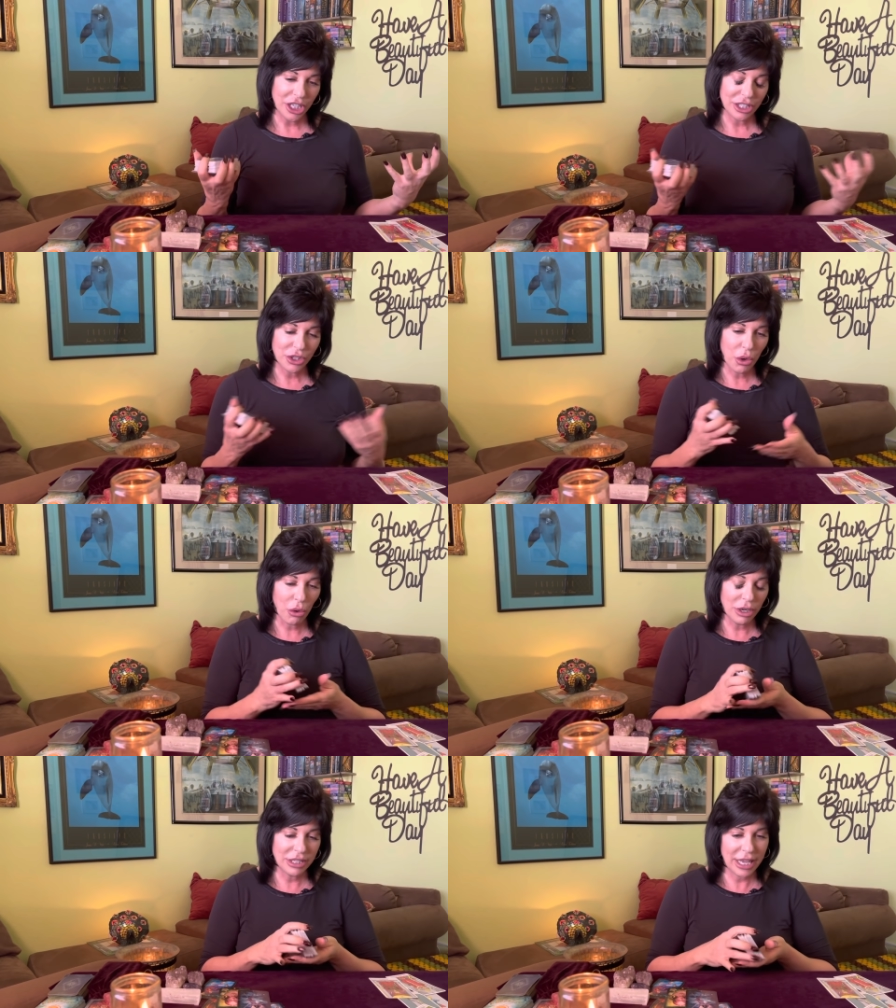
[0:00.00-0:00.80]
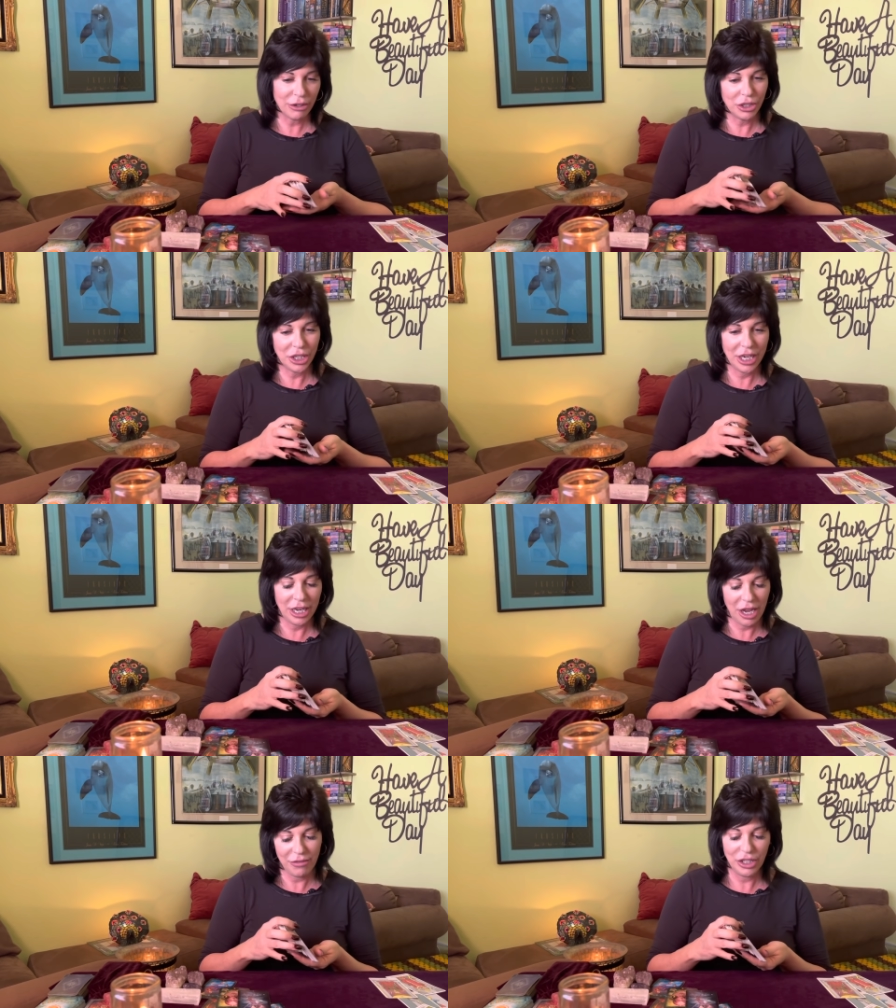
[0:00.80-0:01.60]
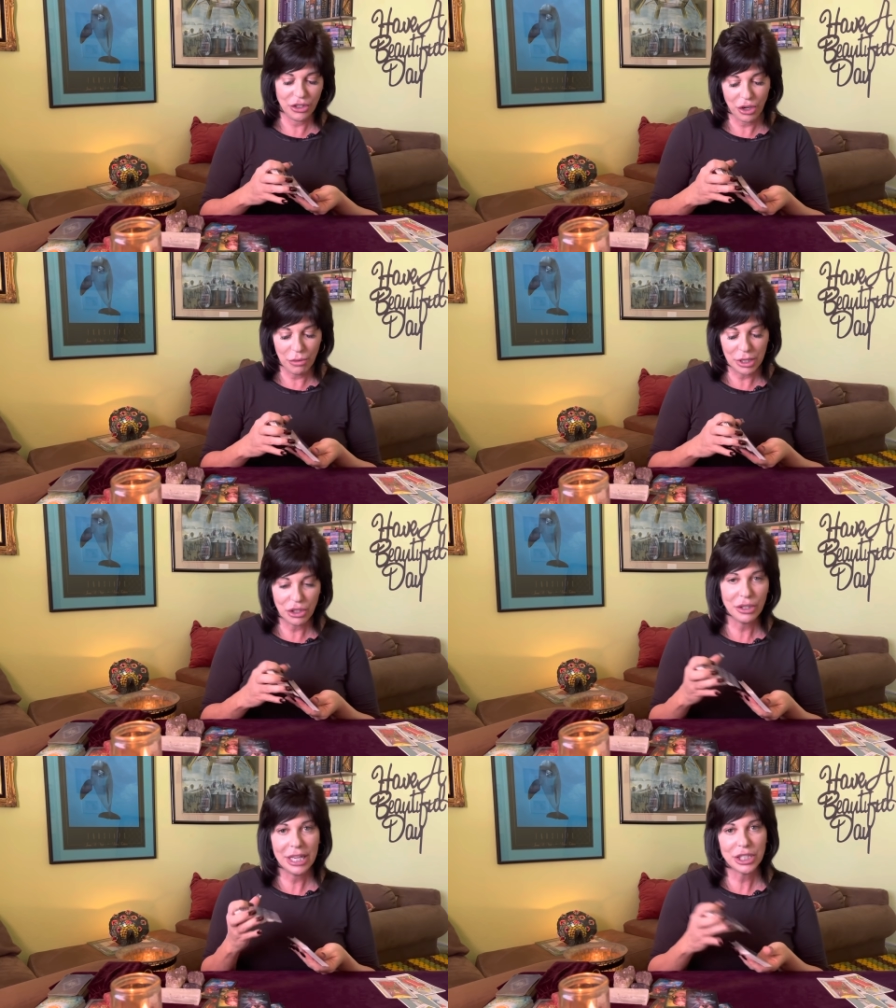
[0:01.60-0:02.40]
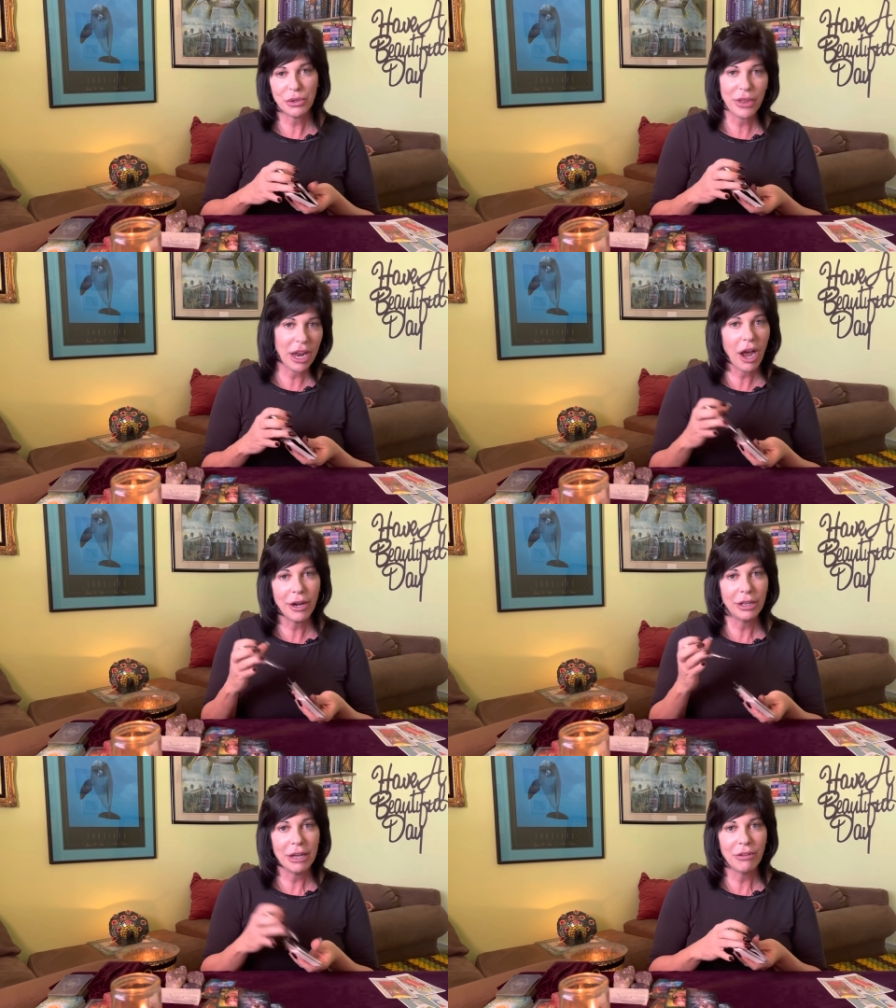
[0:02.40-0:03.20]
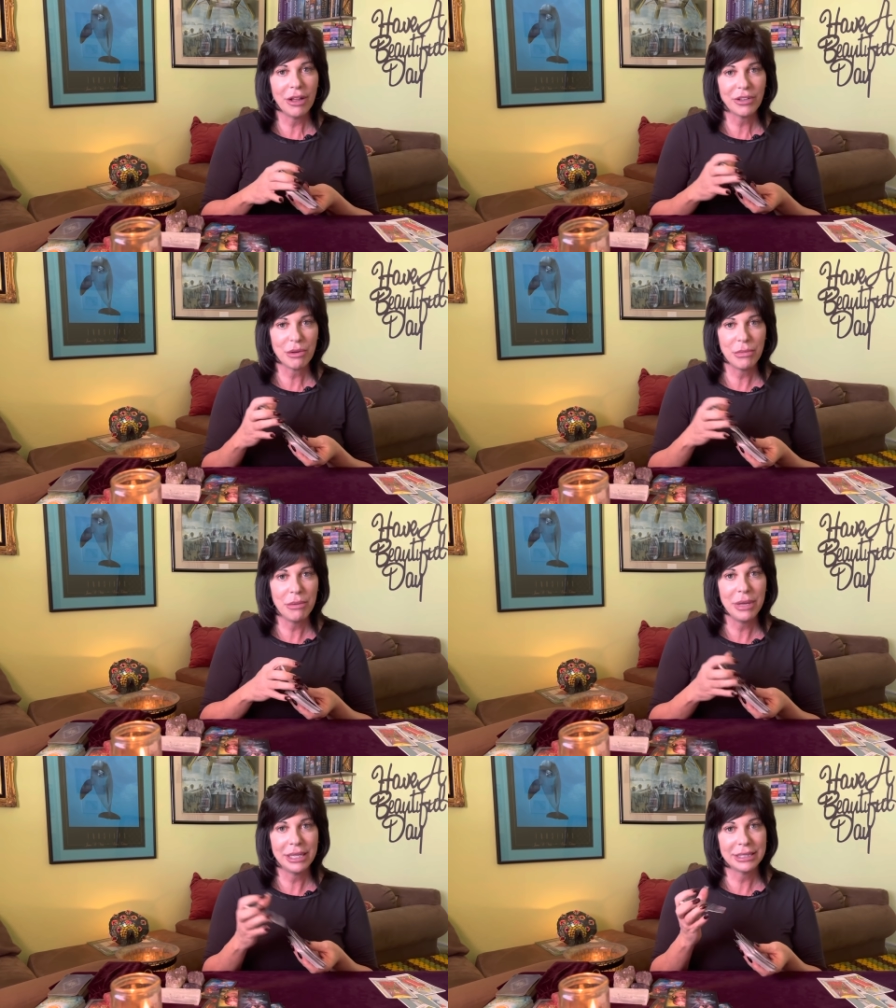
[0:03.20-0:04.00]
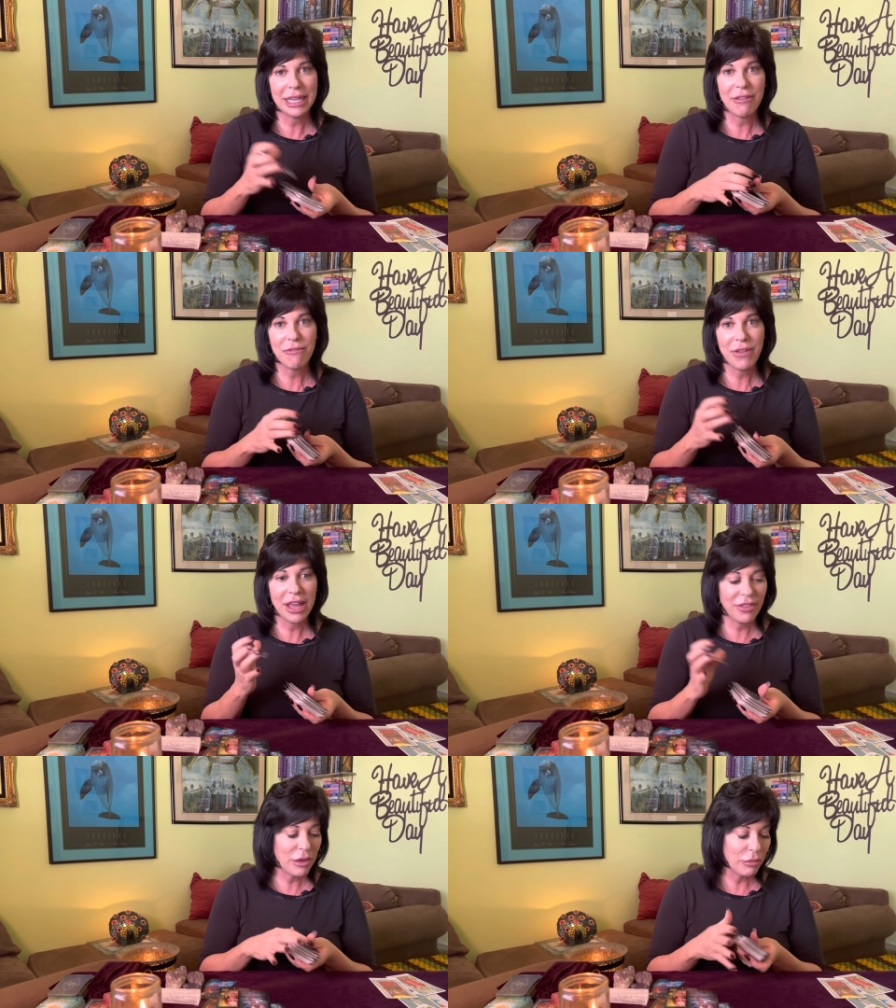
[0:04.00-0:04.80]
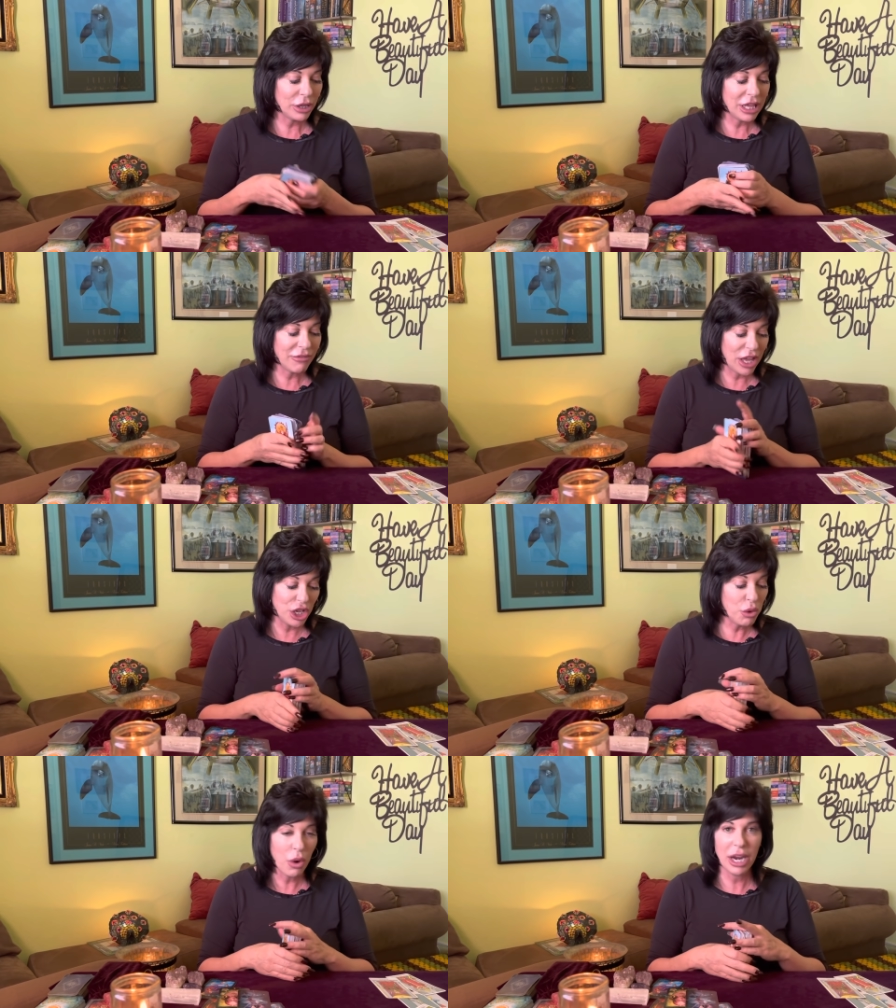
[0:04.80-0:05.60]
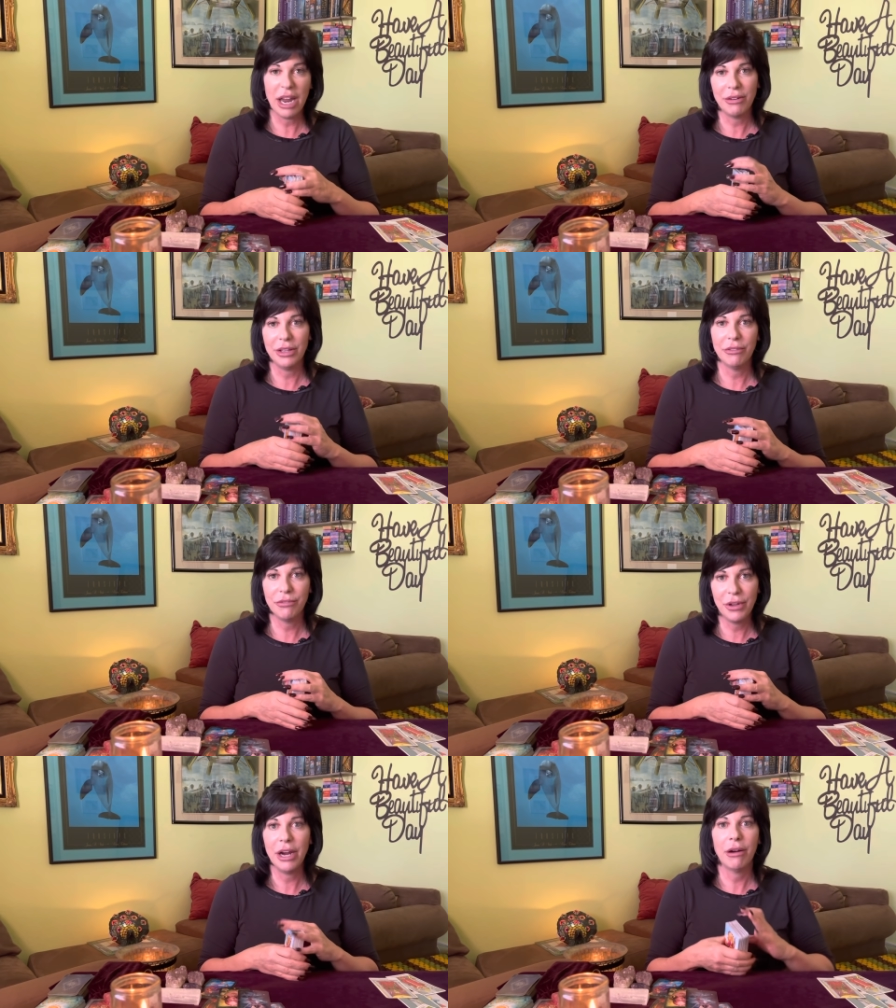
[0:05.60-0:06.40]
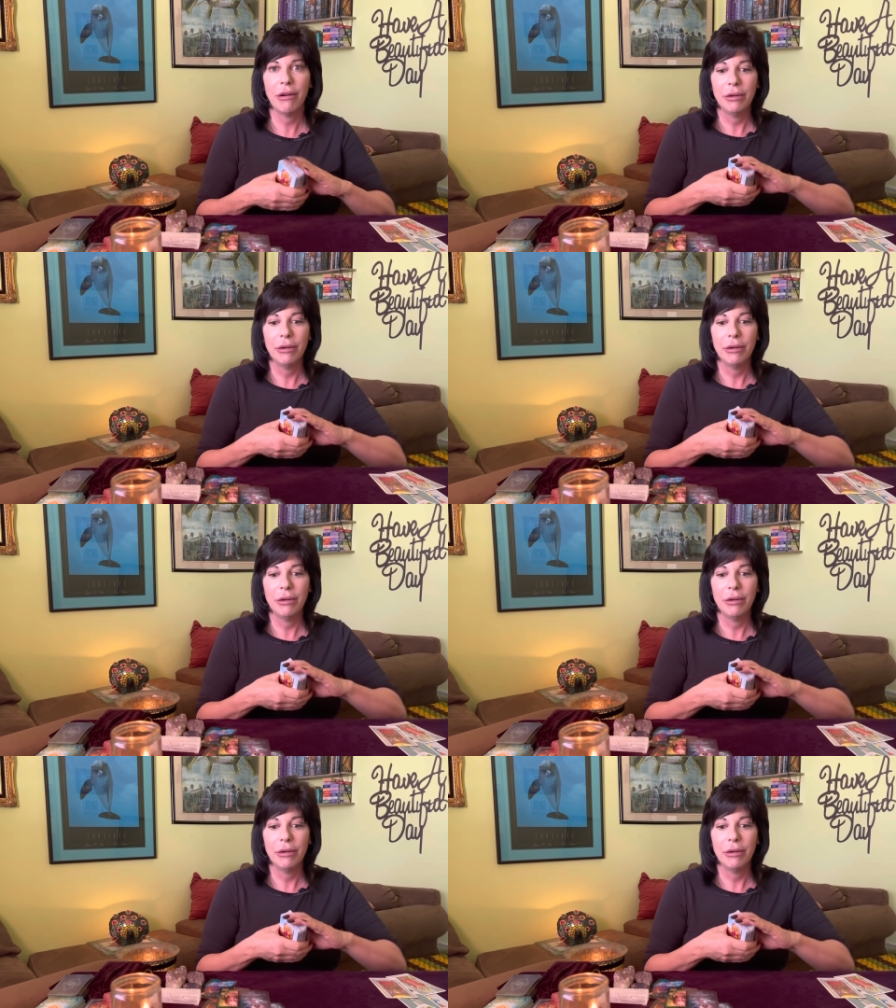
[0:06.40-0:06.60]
it's Taurus energy of determined to get to that higher level of commitment and faith and belief, and you want everything fair.